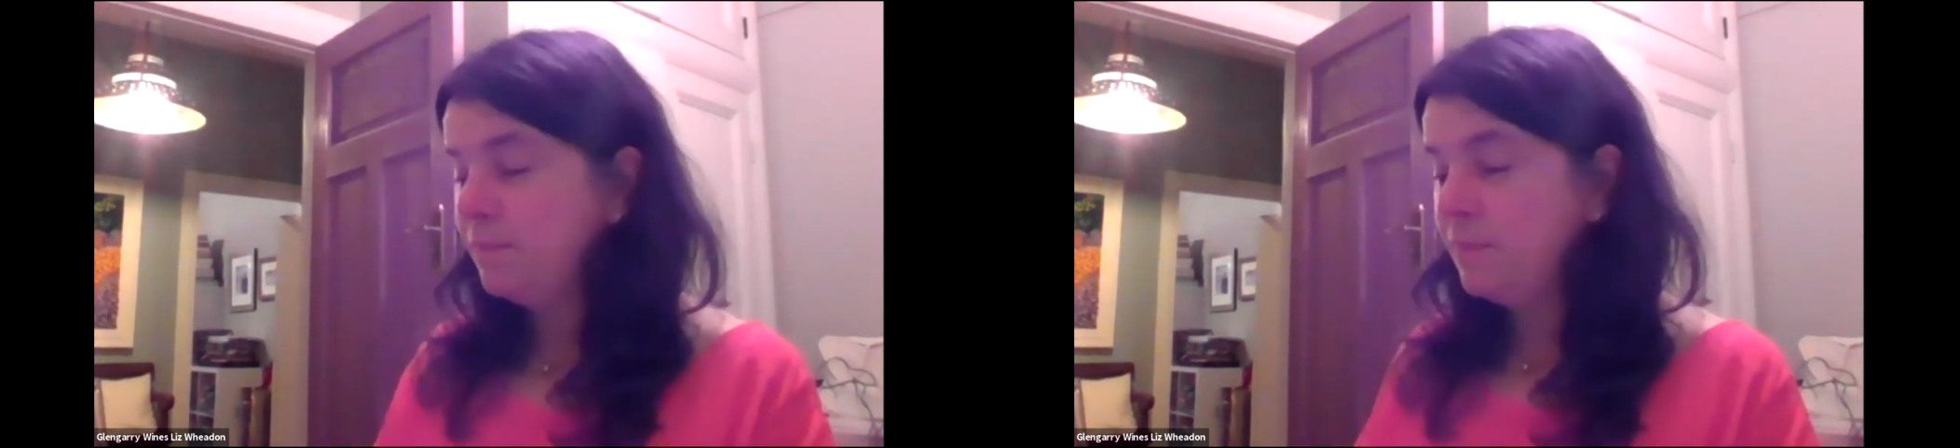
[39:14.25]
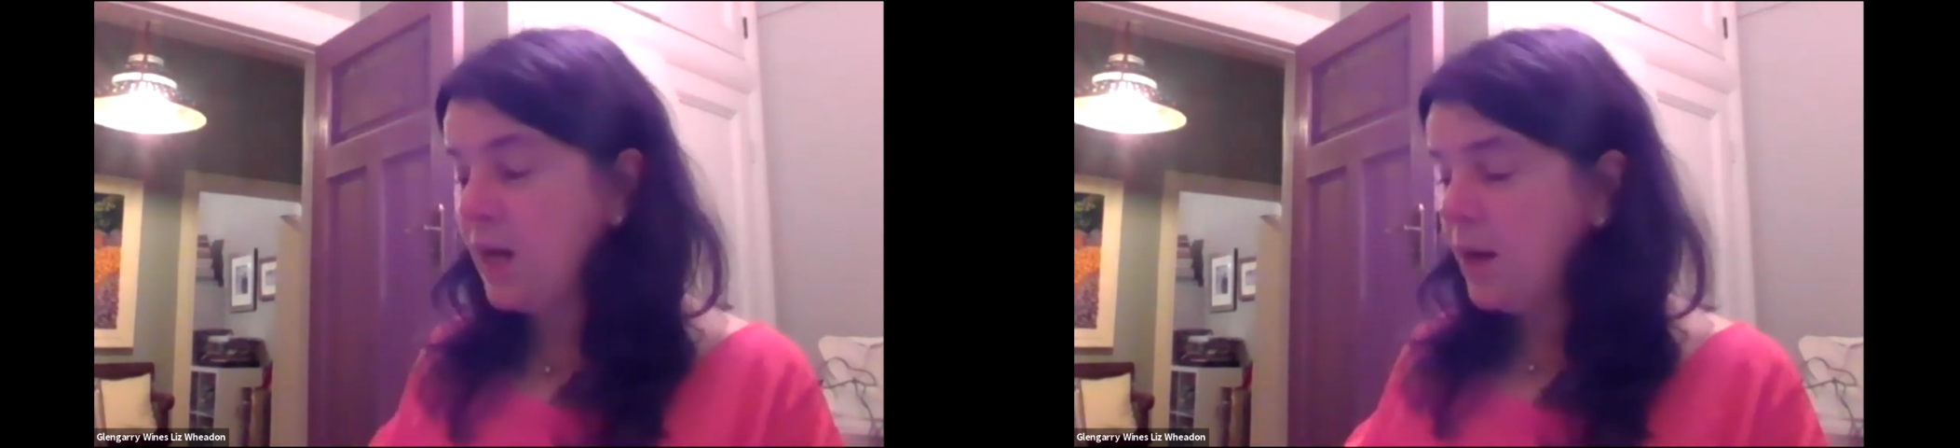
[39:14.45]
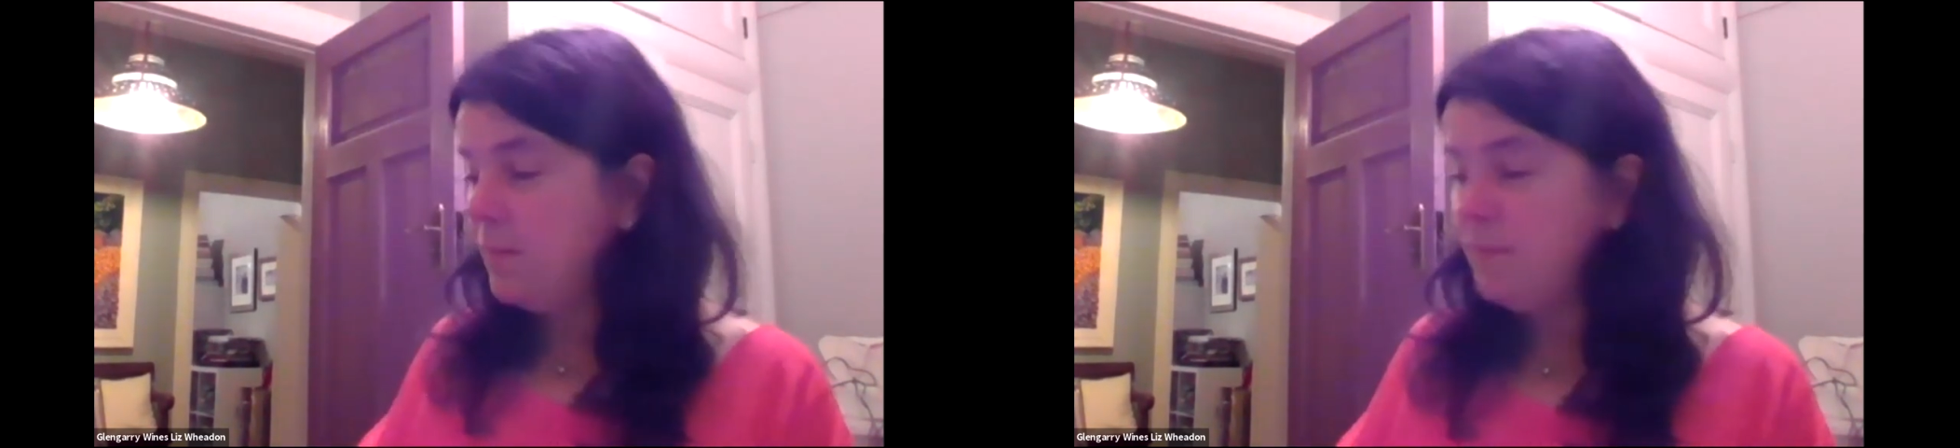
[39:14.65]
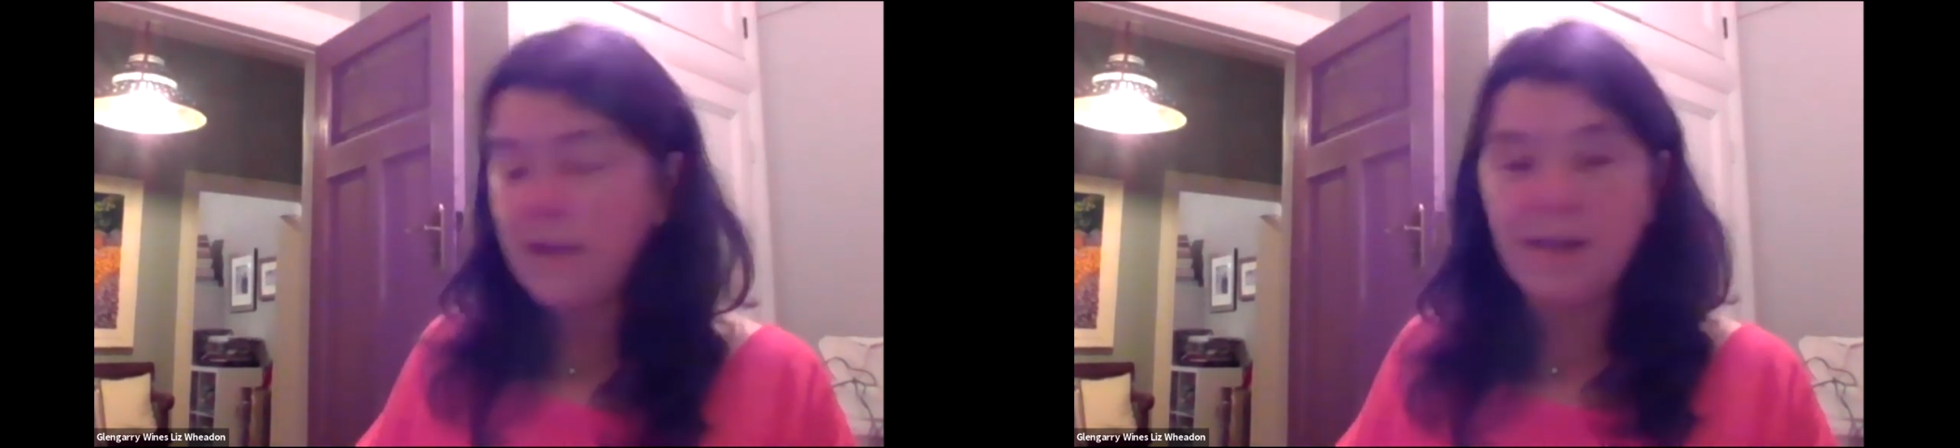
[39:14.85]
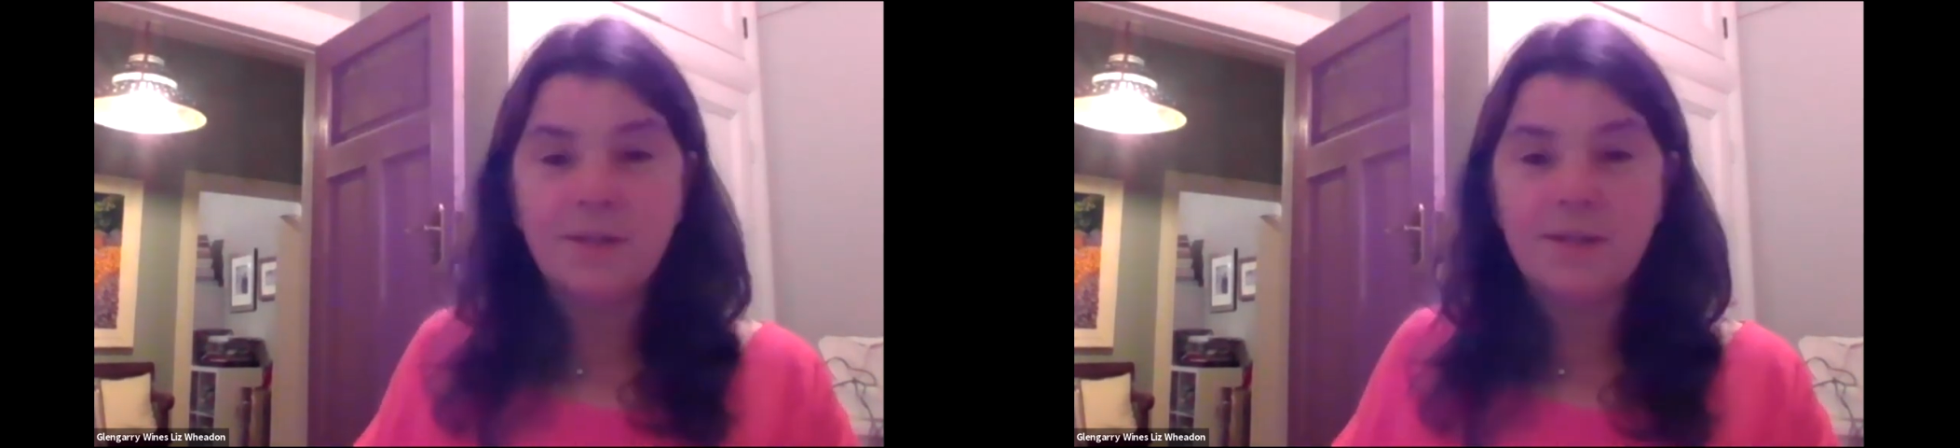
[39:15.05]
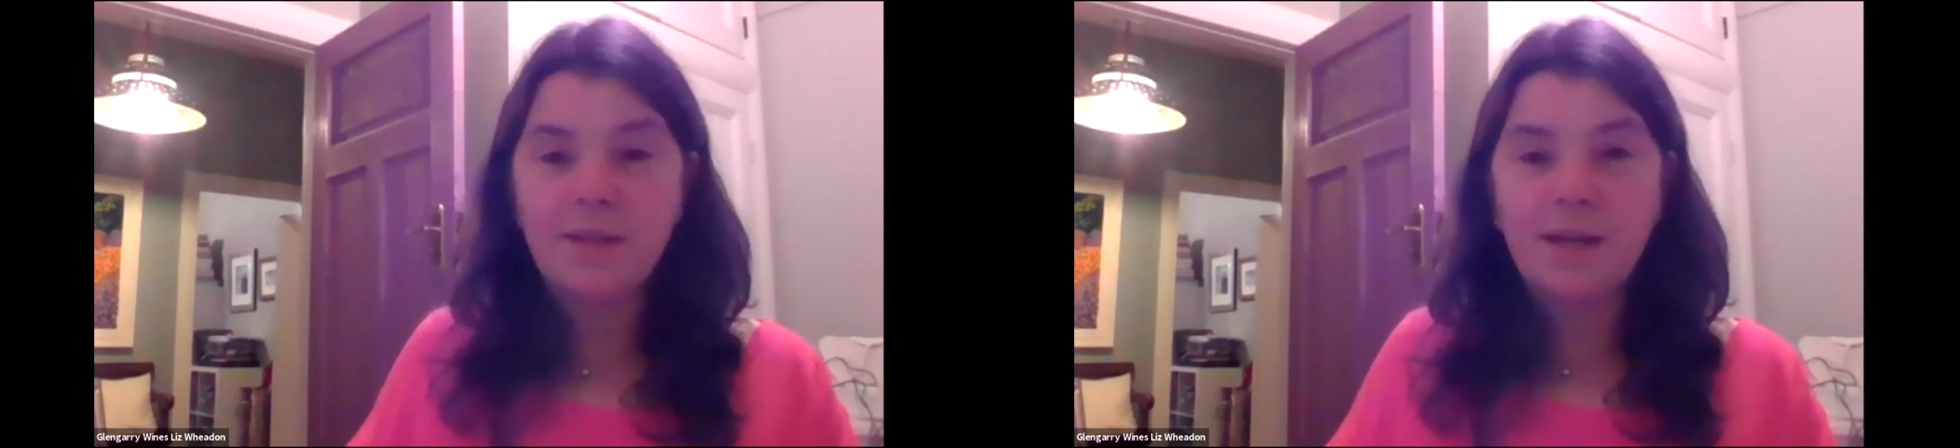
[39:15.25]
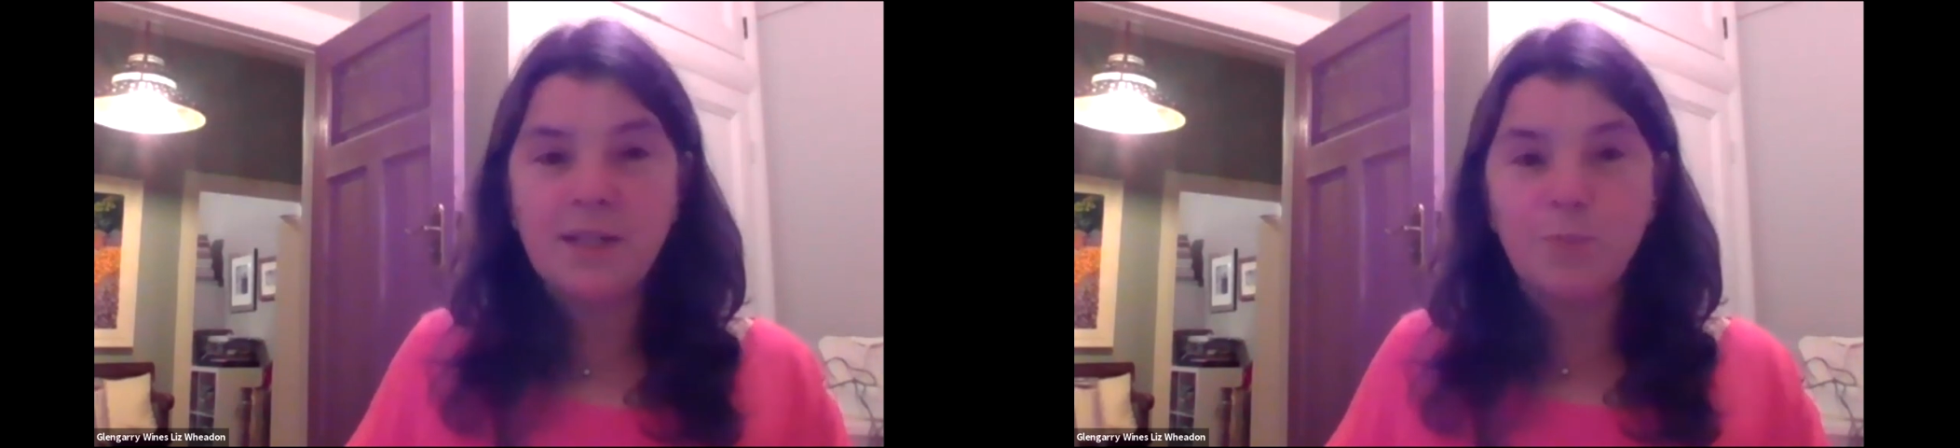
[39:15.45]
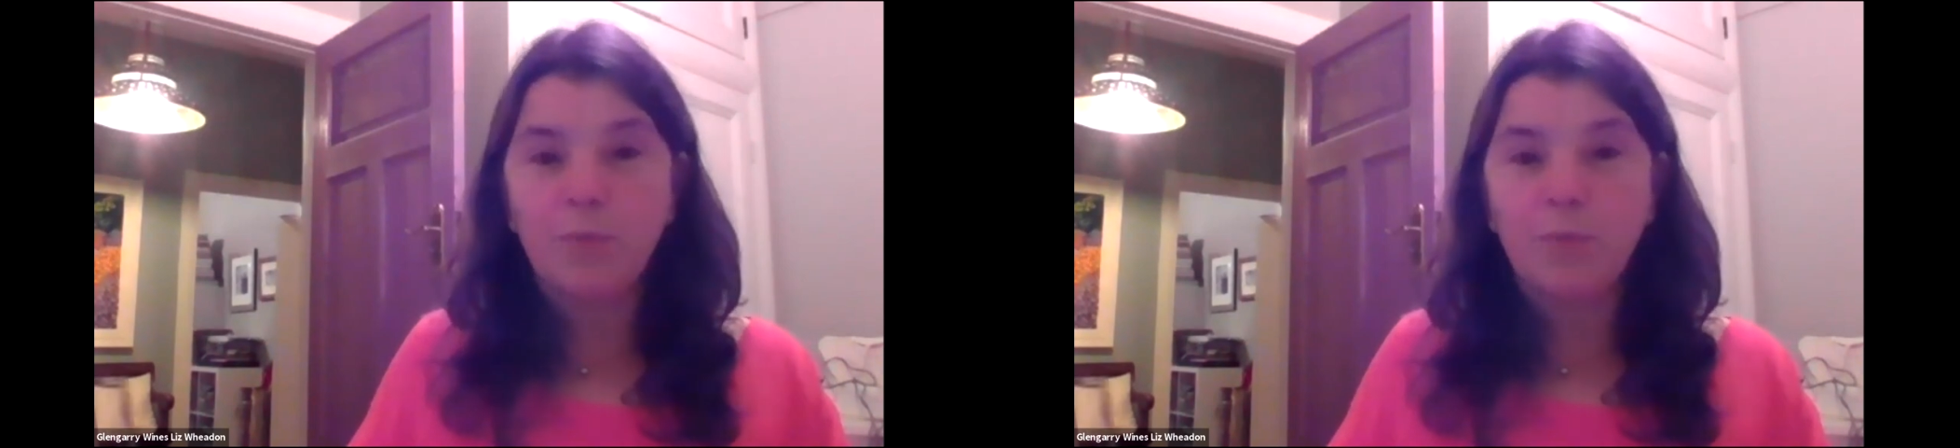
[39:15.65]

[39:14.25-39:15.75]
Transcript: yeah, it's